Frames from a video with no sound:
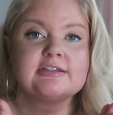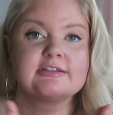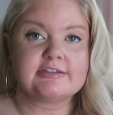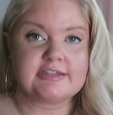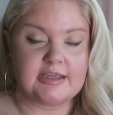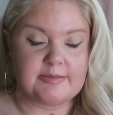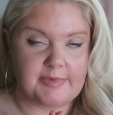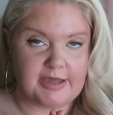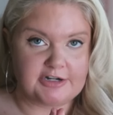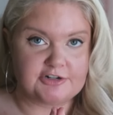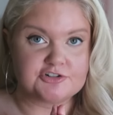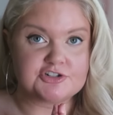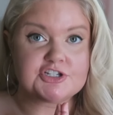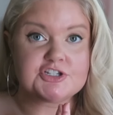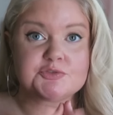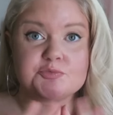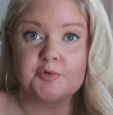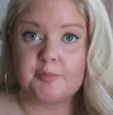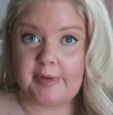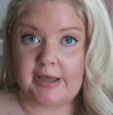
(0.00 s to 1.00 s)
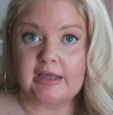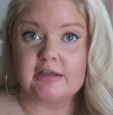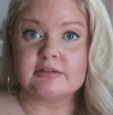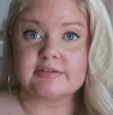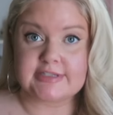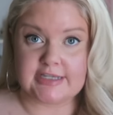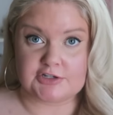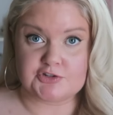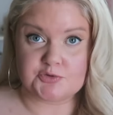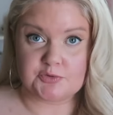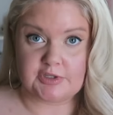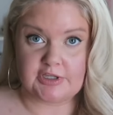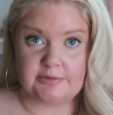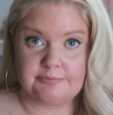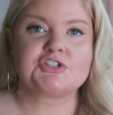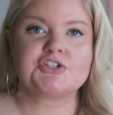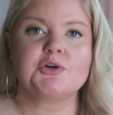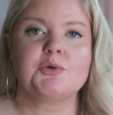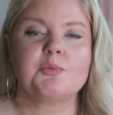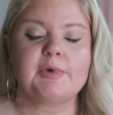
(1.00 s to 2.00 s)
same energies repel sexually.
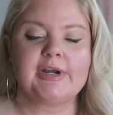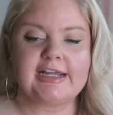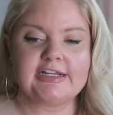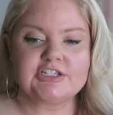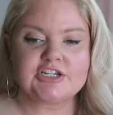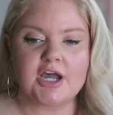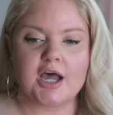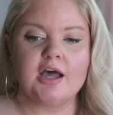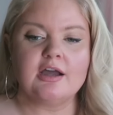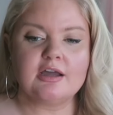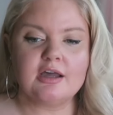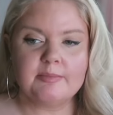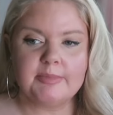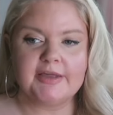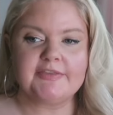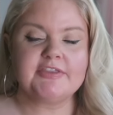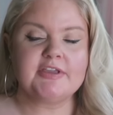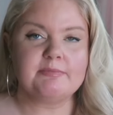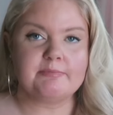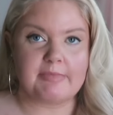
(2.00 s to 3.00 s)
So when I talk about the